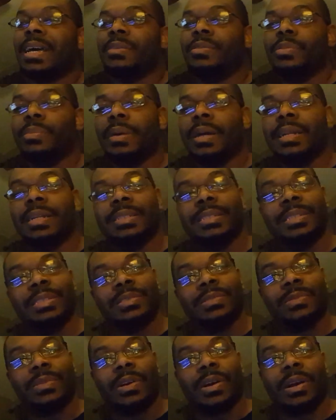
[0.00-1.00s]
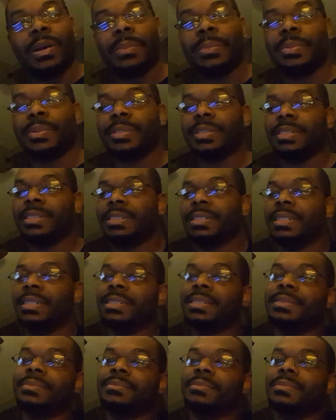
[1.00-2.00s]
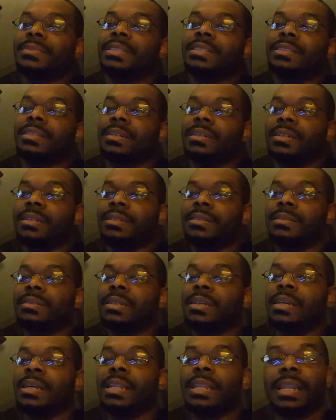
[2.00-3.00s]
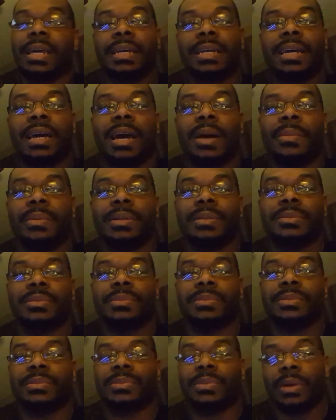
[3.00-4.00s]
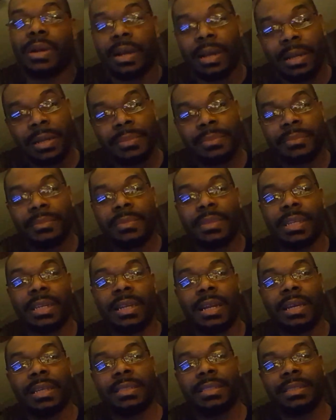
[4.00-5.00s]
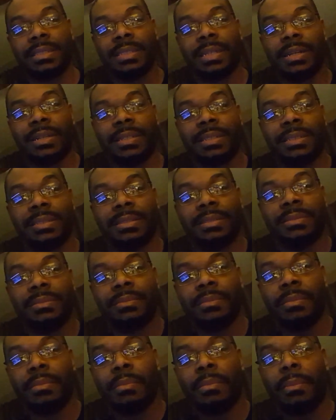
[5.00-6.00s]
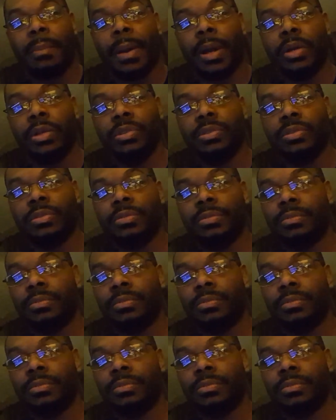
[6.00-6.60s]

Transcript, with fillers: If you made it this far, I appreciate it. Uh, like, comment, and subscribe. And I'll see y'all later. Peace.